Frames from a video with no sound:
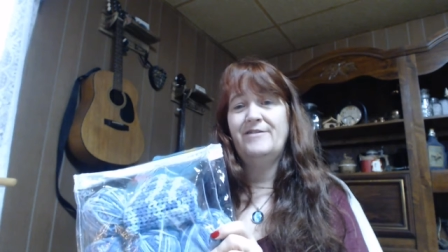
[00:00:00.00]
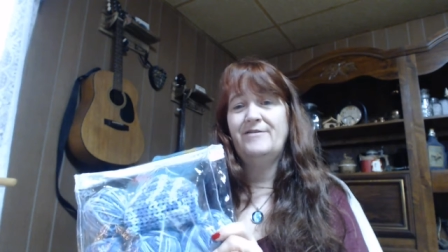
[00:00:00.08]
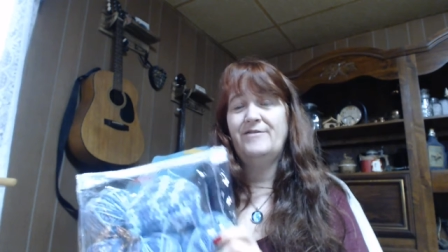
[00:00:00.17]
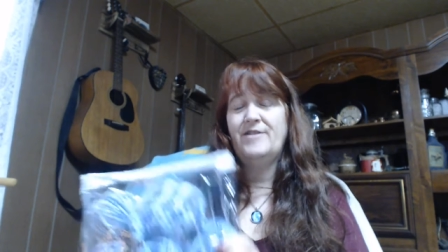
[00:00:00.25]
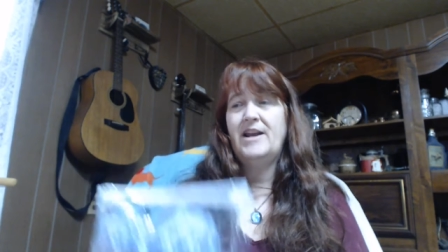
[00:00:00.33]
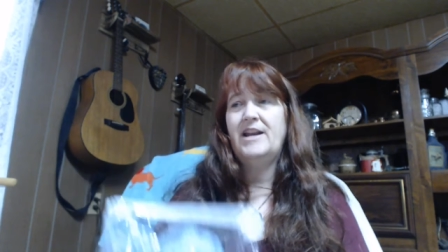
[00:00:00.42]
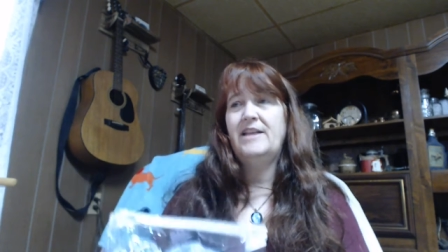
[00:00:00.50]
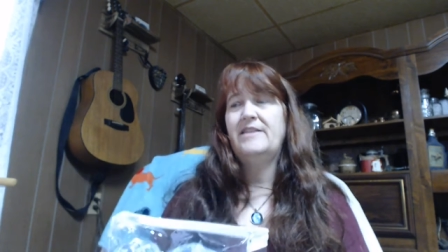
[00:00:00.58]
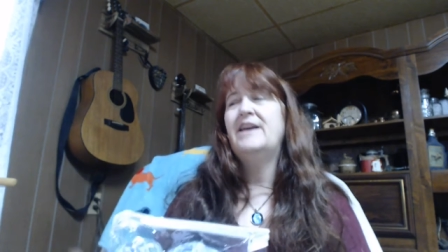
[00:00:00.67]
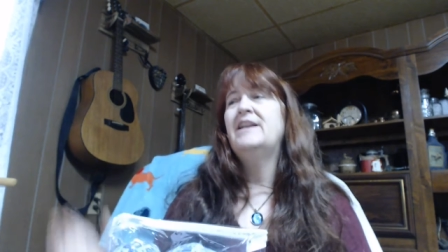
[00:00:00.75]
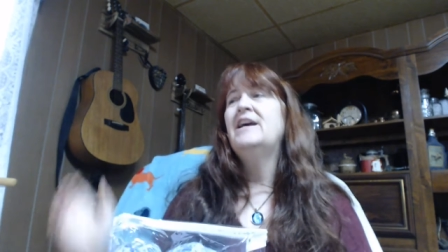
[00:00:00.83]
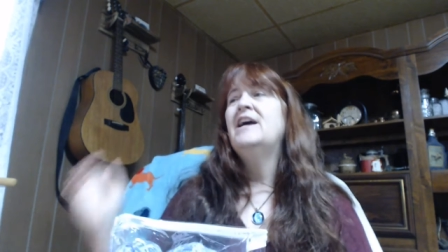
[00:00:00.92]
for any of
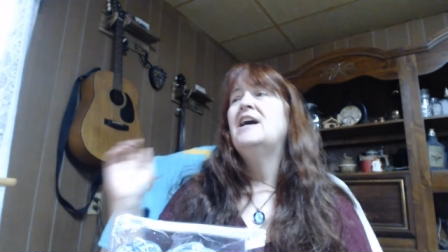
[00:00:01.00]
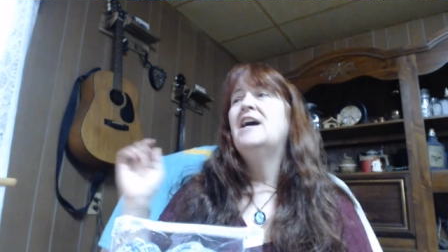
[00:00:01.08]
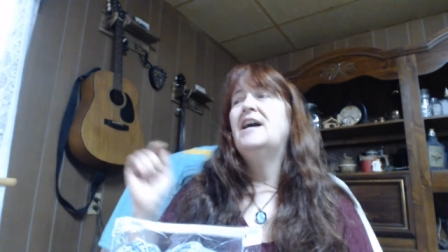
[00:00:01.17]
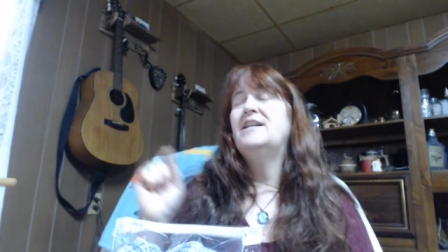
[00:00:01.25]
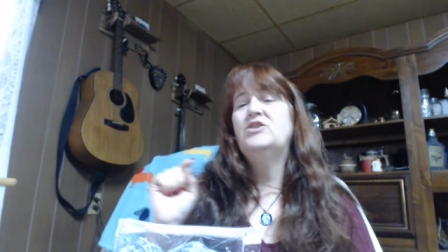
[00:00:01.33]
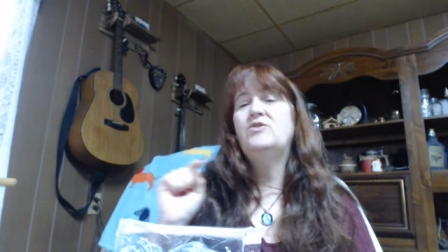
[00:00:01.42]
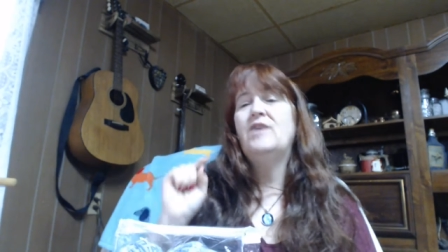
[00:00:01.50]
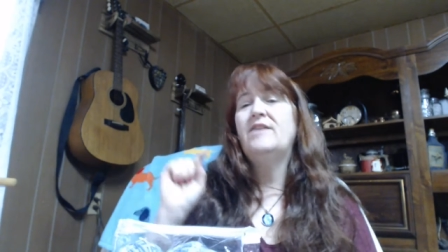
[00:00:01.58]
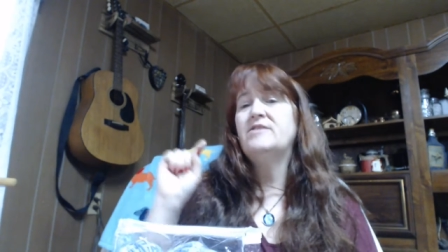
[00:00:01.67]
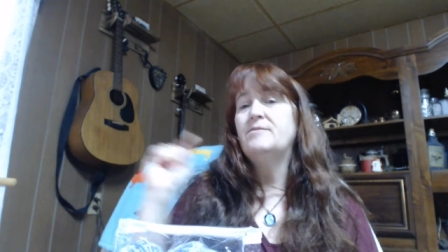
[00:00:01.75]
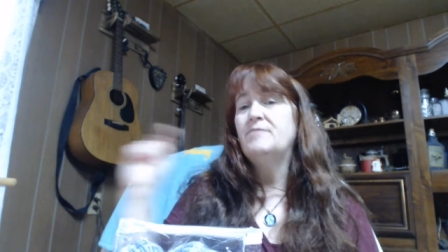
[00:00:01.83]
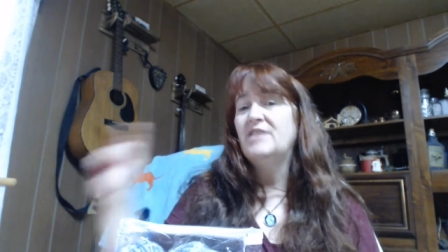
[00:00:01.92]
that. I do have
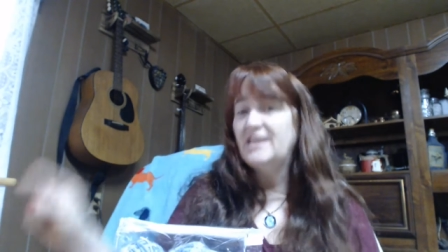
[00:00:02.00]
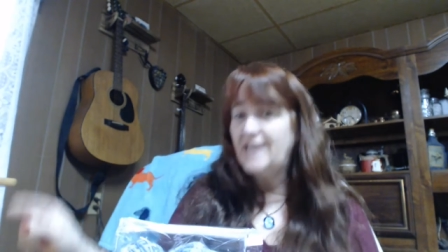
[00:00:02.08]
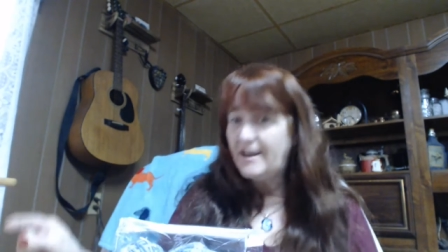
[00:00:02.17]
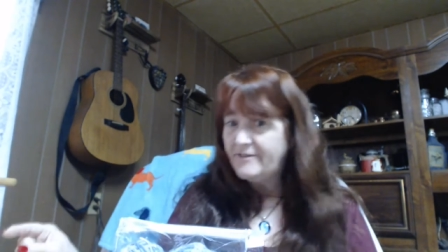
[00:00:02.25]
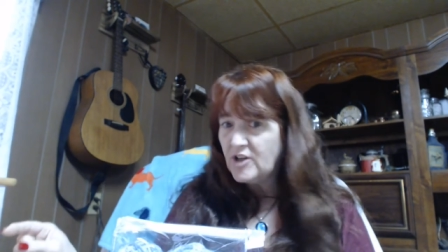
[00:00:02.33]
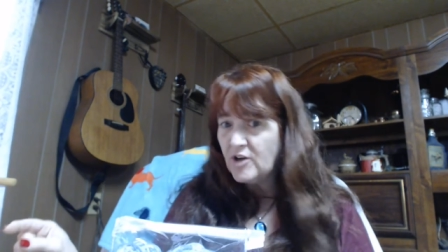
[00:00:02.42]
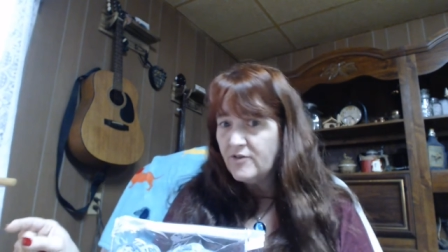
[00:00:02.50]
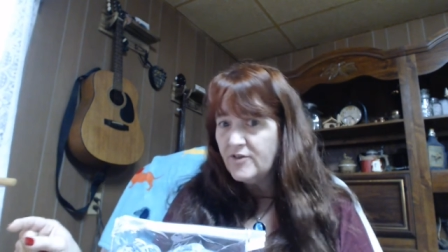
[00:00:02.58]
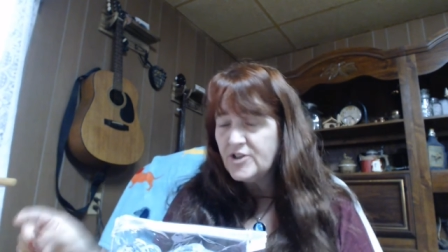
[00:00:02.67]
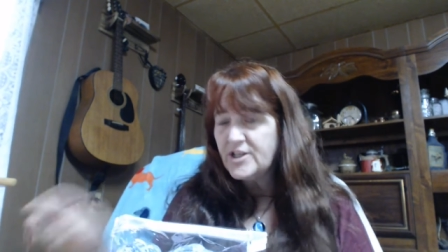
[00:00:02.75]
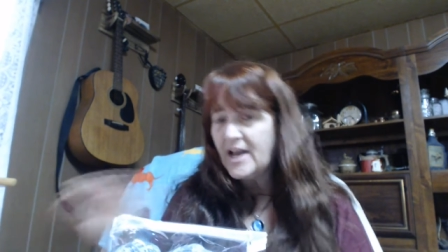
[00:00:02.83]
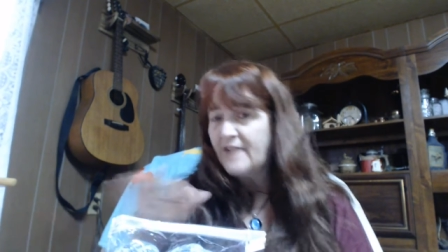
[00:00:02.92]
some
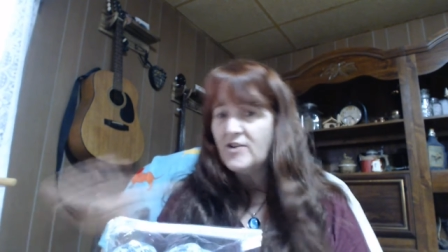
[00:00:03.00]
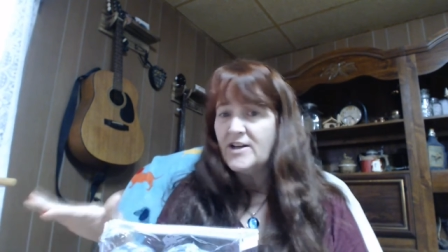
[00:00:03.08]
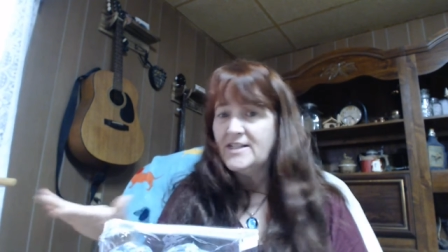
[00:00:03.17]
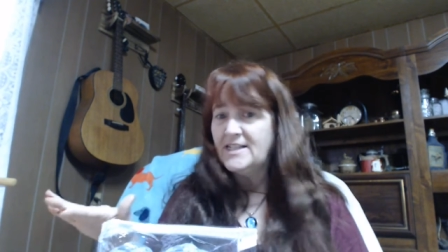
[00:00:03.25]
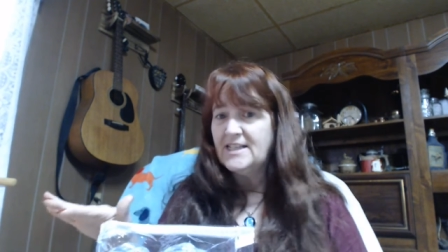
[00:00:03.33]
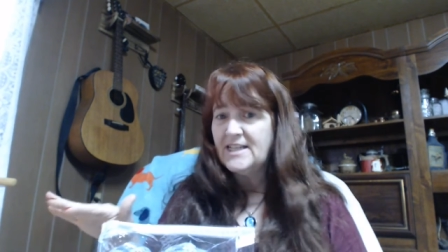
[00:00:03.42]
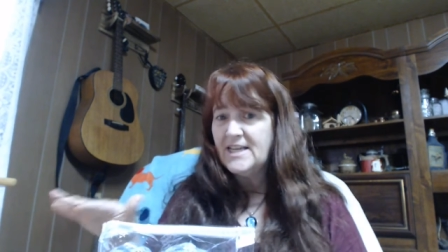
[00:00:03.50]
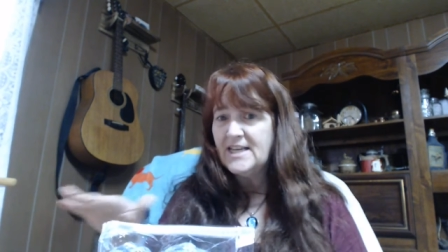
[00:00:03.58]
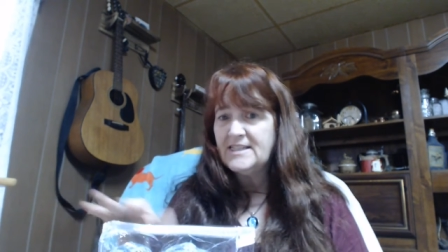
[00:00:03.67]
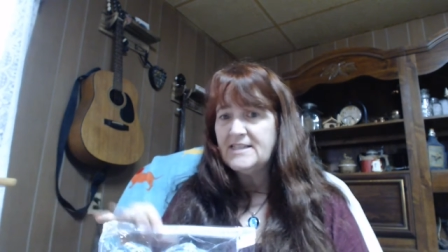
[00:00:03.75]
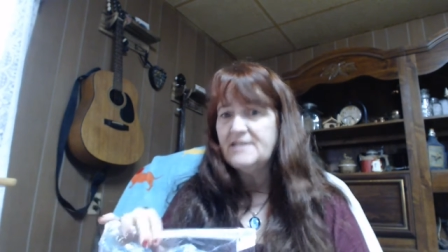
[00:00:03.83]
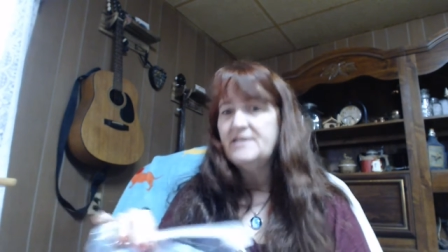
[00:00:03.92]
leftovers after I did the kits.